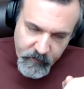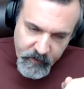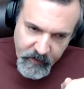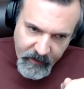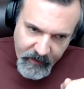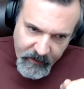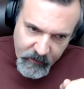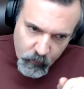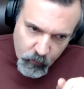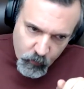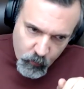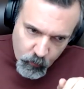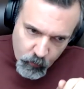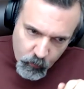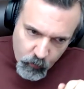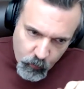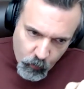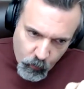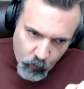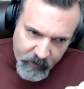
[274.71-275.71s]
And
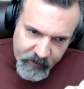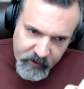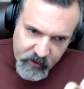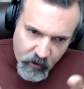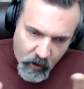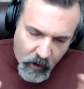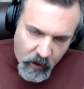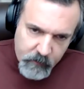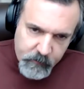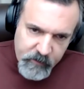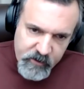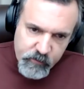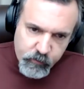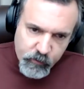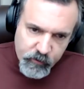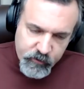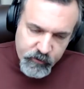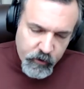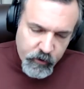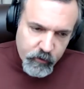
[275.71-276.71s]
what economists
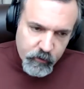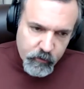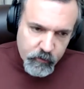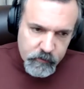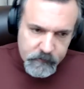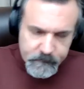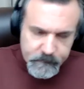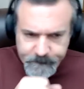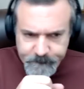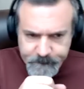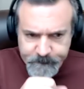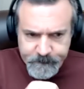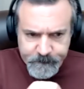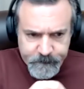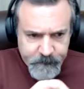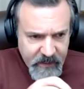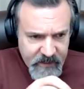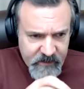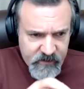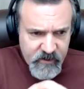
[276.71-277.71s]
will do
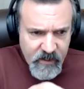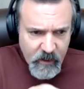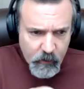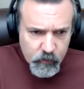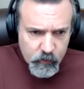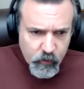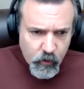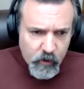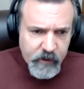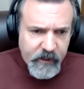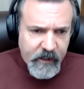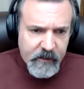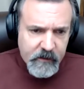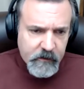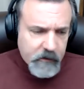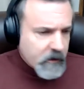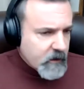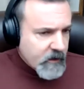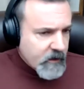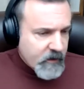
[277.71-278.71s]
is they'll look at
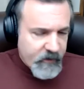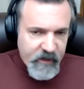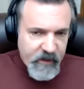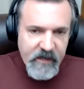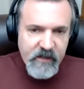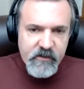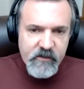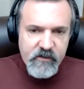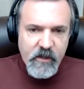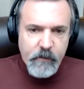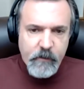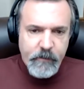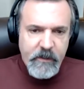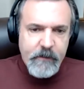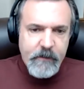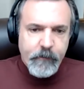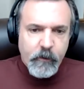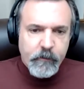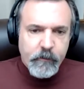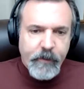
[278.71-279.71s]
things that
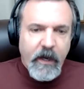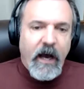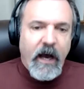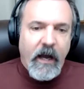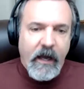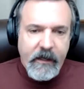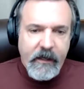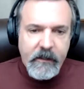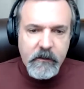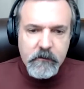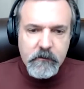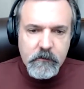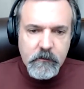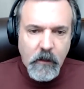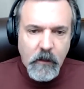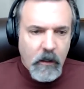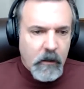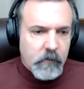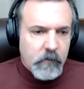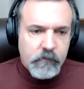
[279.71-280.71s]
people buy,
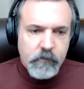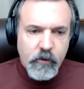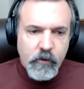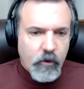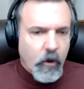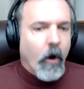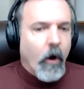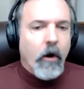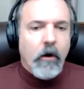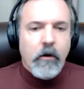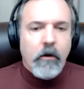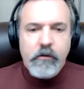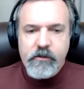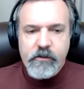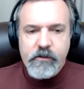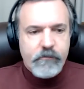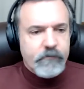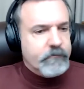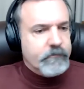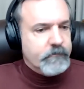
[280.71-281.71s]

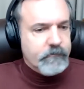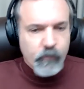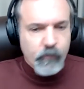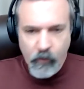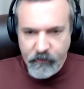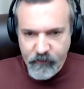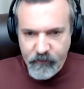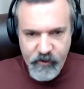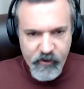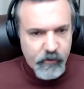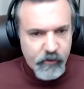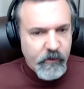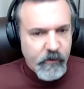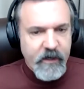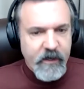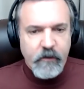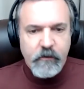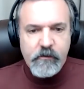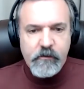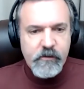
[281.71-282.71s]
cars,
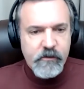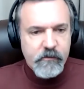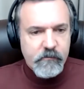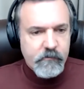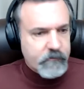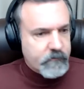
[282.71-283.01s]
refrigerators,